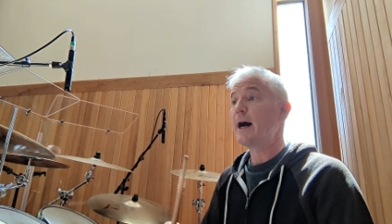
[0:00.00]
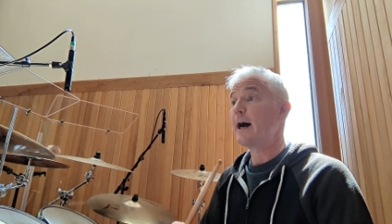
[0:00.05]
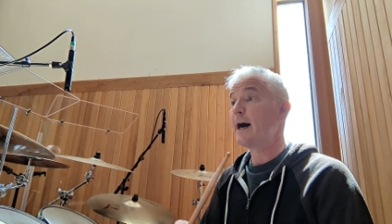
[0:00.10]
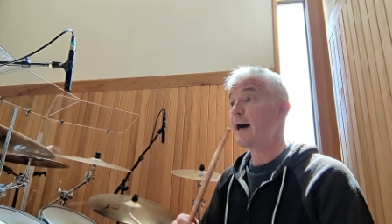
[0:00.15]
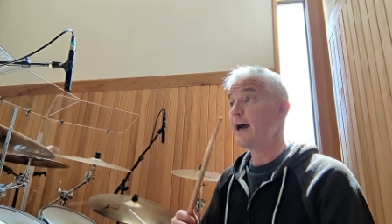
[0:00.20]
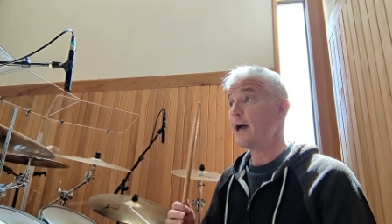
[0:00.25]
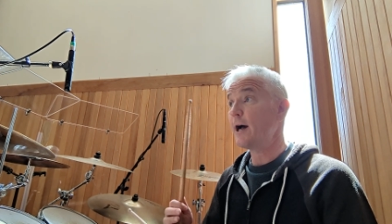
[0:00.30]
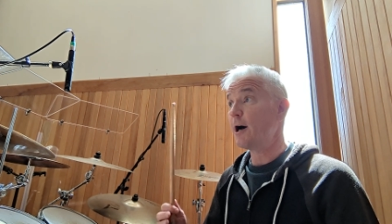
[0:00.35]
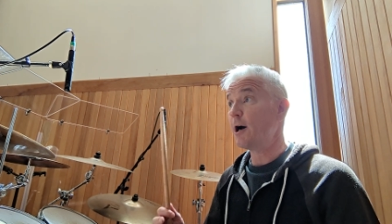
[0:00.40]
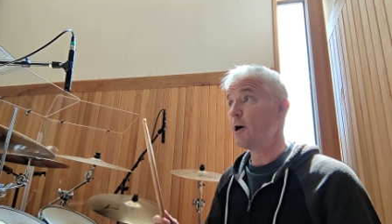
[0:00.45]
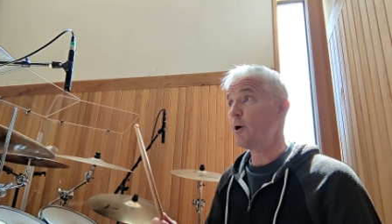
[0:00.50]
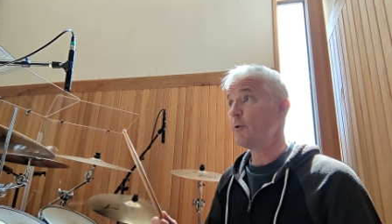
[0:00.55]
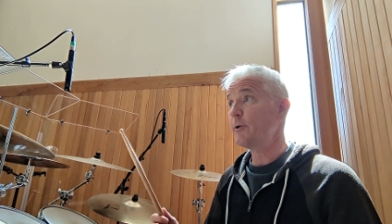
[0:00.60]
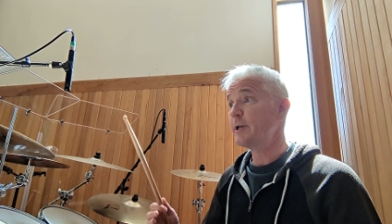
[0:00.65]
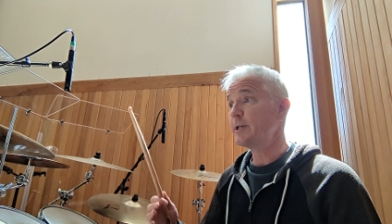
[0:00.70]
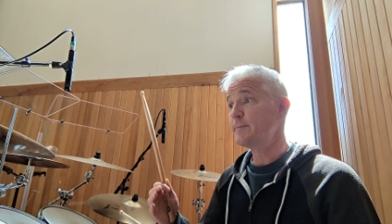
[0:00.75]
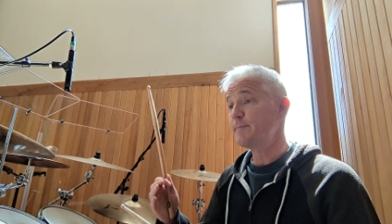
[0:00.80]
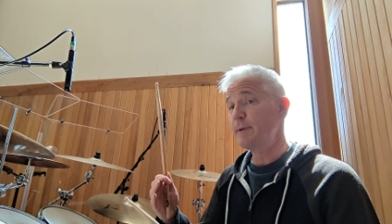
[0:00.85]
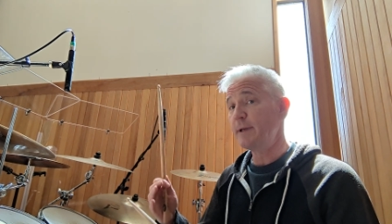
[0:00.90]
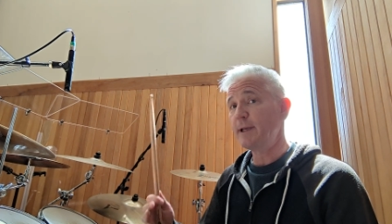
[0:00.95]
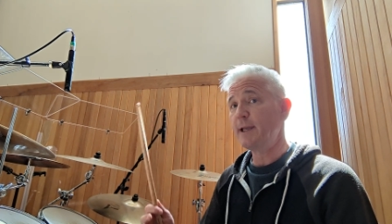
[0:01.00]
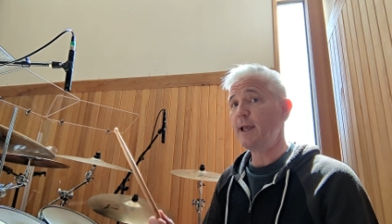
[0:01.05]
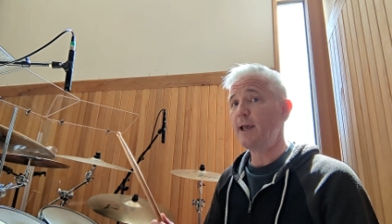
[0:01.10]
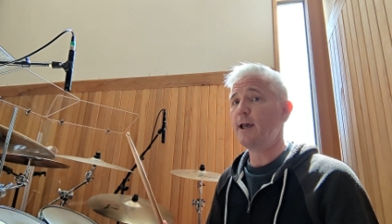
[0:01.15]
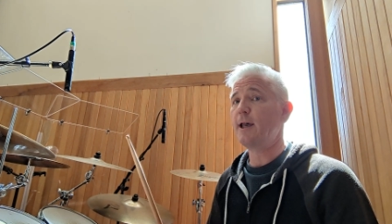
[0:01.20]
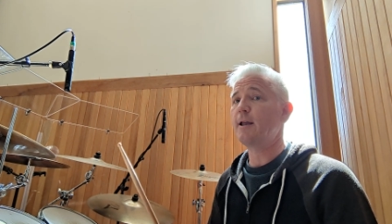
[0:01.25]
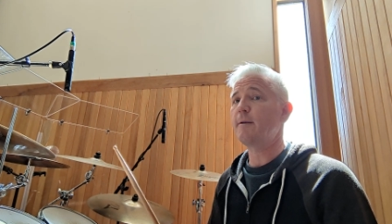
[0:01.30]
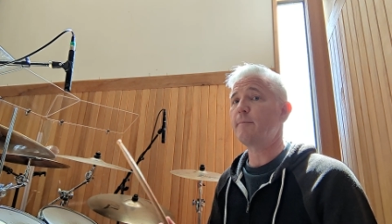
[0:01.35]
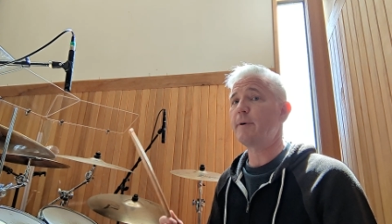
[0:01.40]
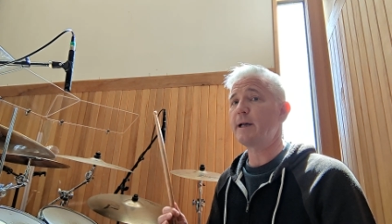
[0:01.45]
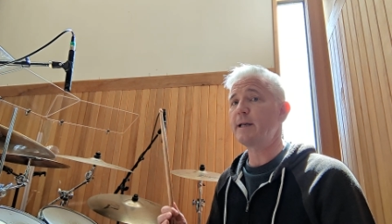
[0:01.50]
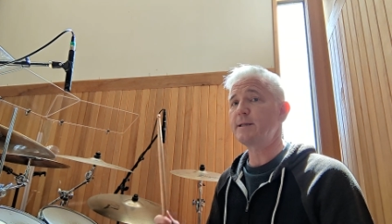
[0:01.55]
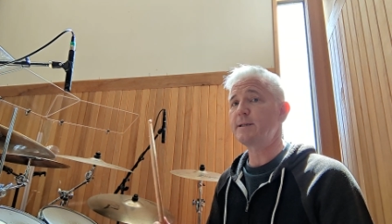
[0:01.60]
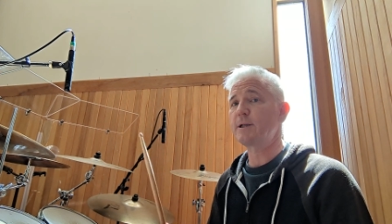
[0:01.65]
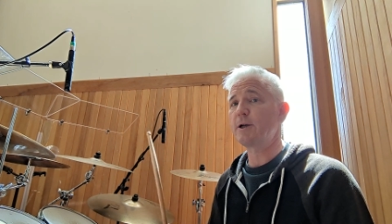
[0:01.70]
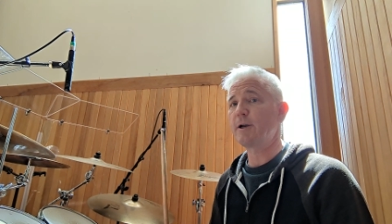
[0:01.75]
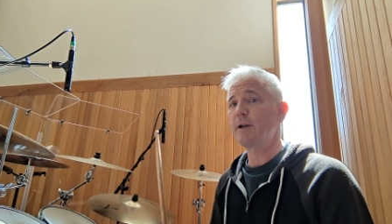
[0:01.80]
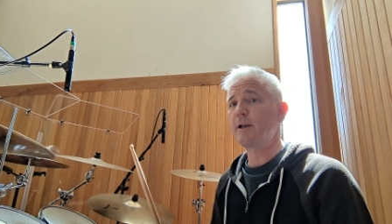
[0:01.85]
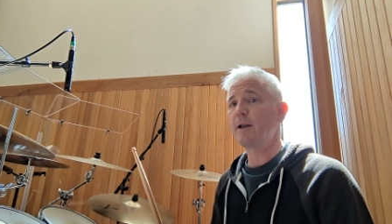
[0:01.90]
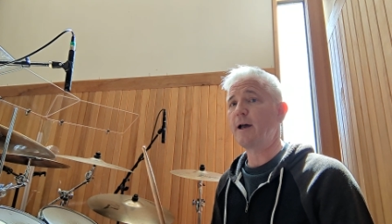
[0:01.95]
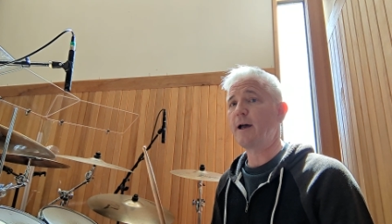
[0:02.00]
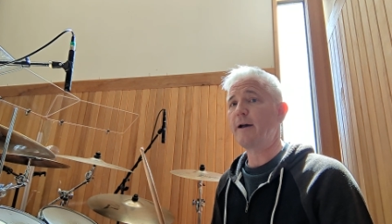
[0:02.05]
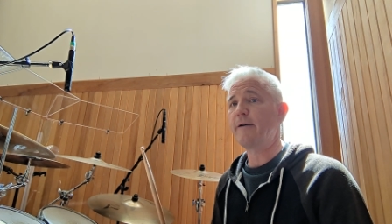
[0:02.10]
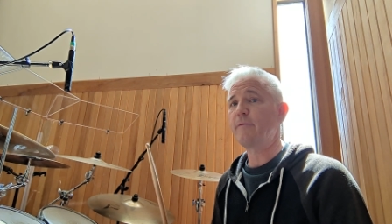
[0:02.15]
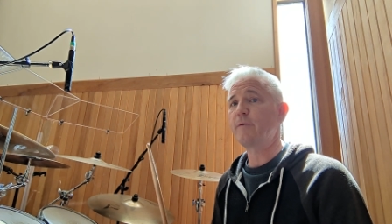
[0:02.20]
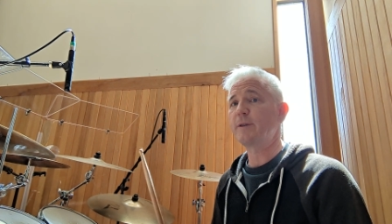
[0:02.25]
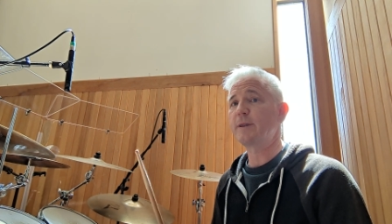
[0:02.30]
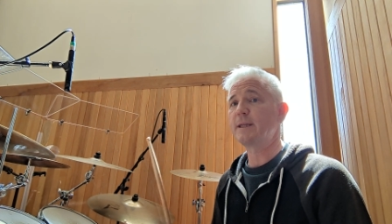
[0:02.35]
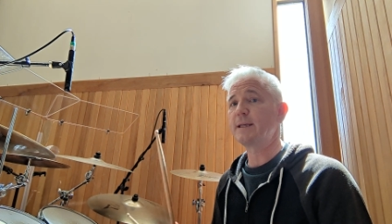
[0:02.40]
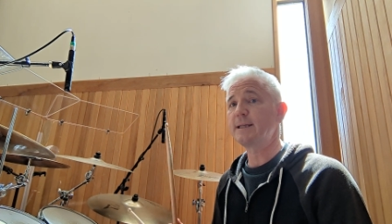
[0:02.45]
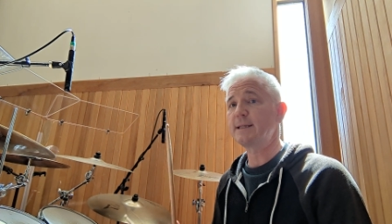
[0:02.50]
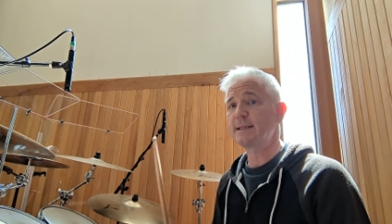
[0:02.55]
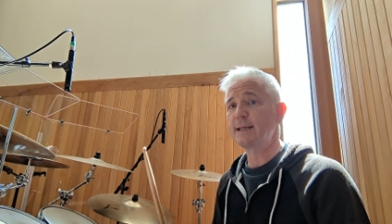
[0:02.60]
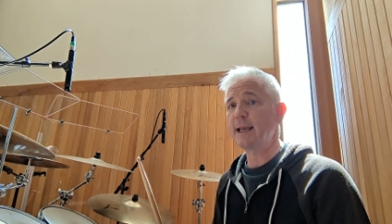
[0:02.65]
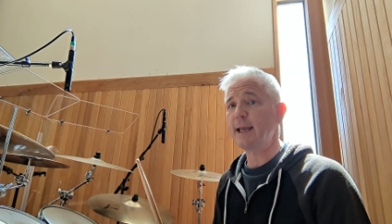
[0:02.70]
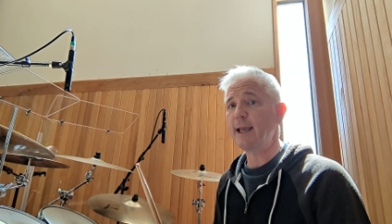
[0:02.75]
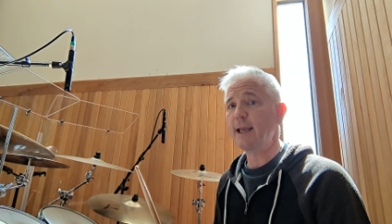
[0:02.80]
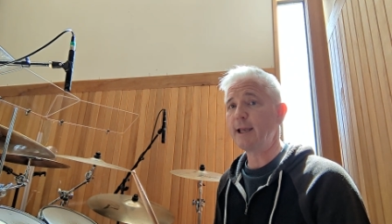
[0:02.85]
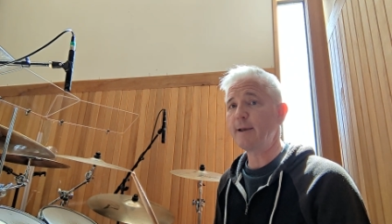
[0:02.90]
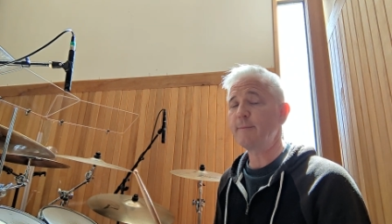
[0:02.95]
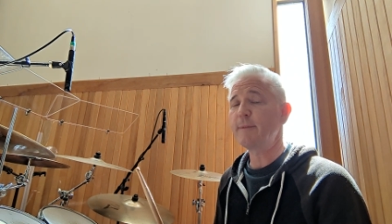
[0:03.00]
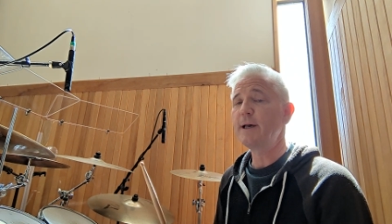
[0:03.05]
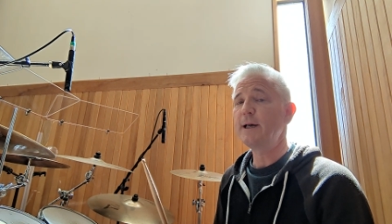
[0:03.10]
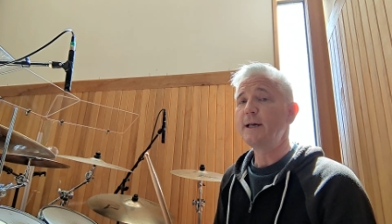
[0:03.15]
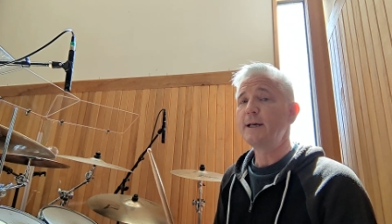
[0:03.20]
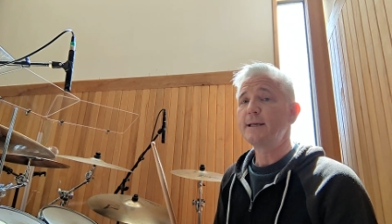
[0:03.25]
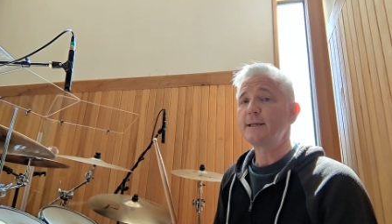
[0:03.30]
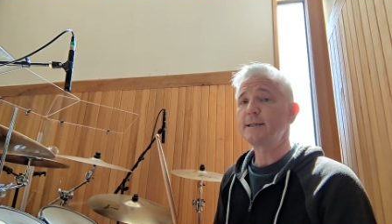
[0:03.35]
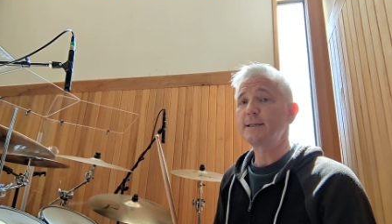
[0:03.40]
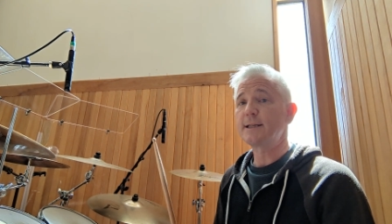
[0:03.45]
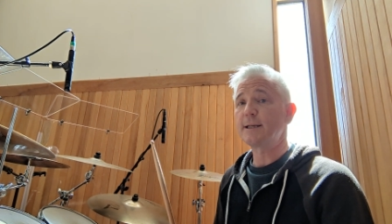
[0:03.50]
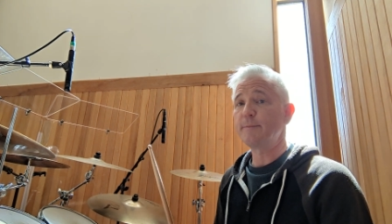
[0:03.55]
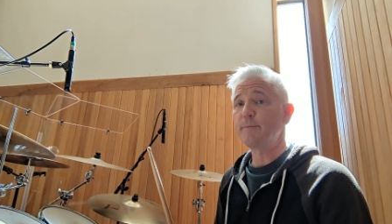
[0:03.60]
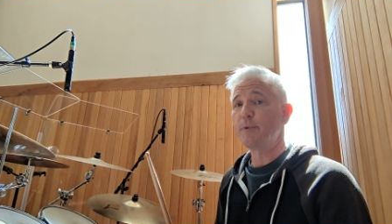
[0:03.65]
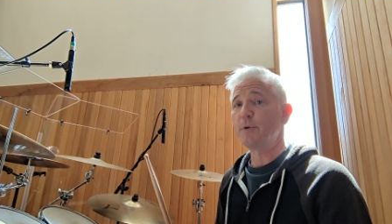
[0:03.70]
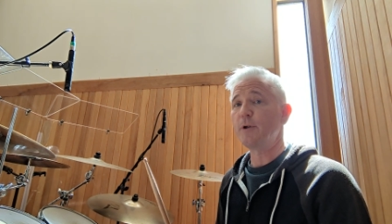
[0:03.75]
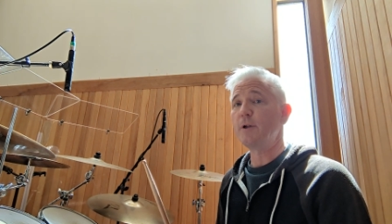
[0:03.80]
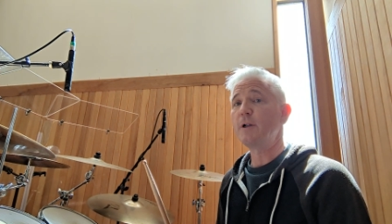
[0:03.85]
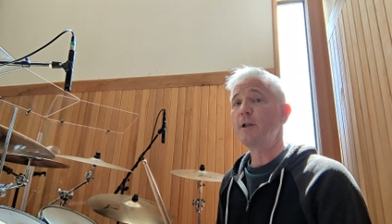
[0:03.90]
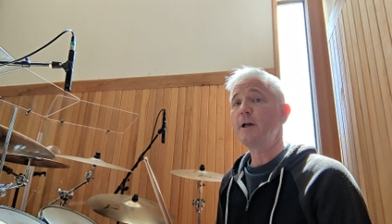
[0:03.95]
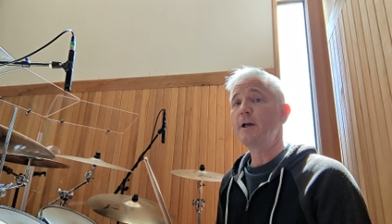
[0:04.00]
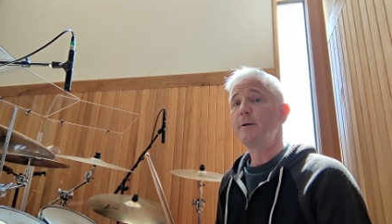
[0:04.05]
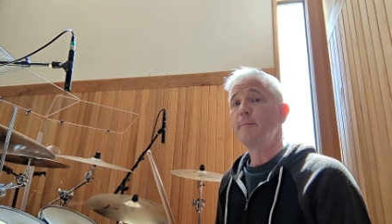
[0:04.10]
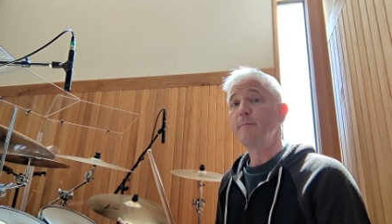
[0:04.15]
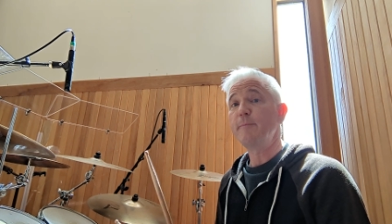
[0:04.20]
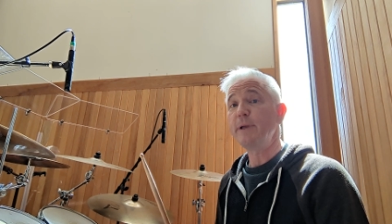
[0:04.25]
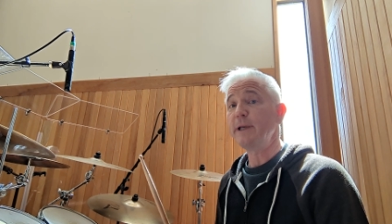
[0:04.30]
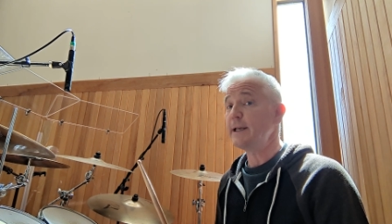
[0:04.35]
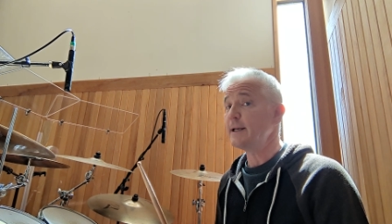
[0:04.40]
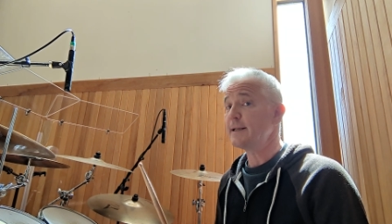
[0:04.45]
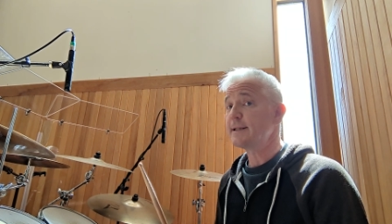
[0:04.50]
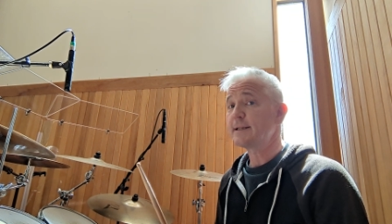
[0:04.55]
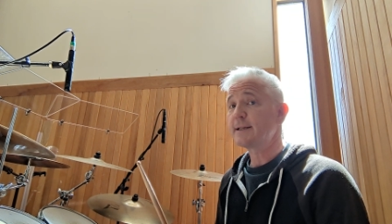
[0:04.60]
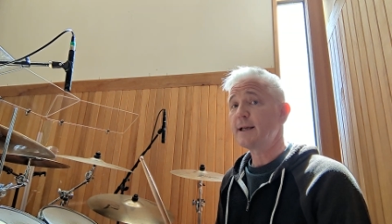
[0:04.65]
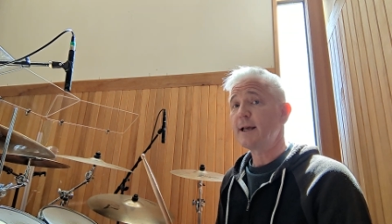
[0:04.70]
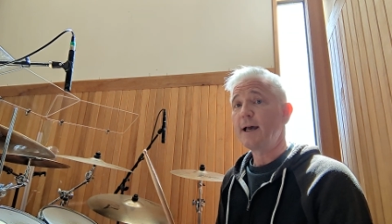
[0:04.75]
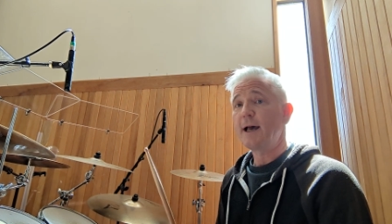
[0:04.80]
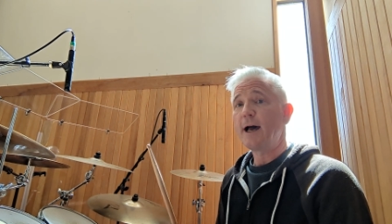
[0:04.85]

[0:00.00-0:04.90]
I always begin by starting off with the same simple beat.